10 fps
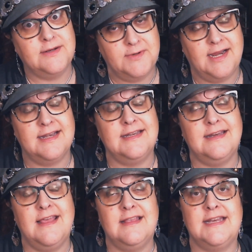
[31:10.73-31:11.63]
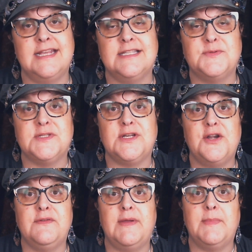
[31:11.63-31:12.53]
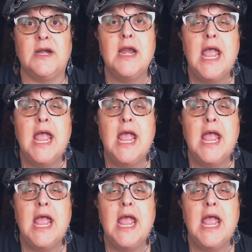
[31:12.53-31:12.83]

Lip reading: We're headed into the holidays as we start November.